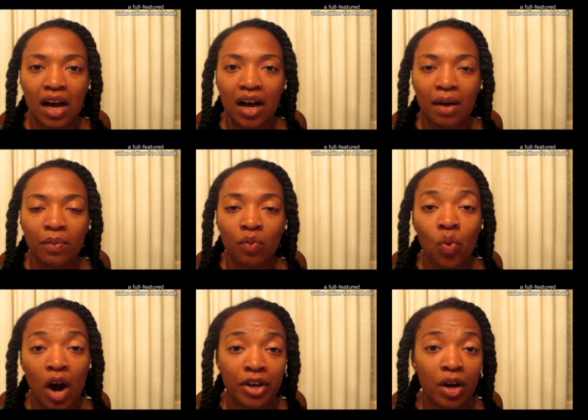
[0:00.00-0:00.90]
um,
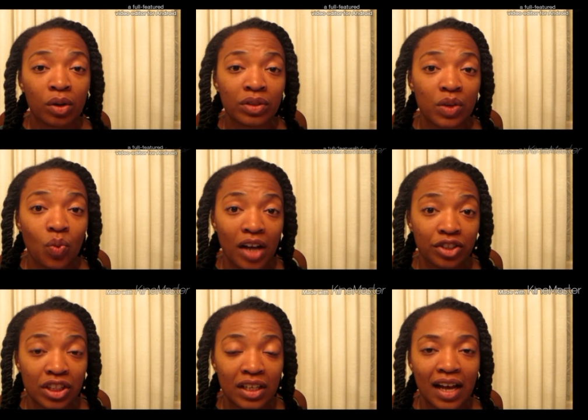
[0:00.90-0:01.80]
water only
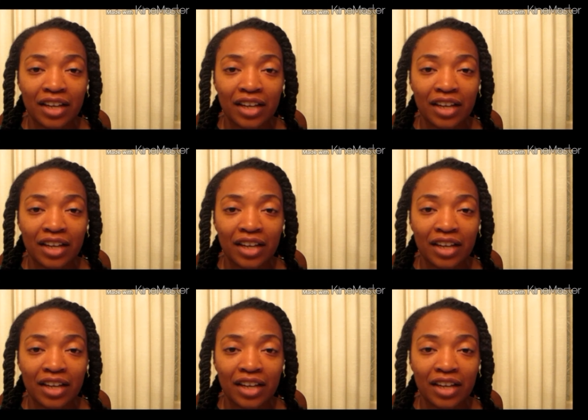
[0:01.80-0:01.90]
washing.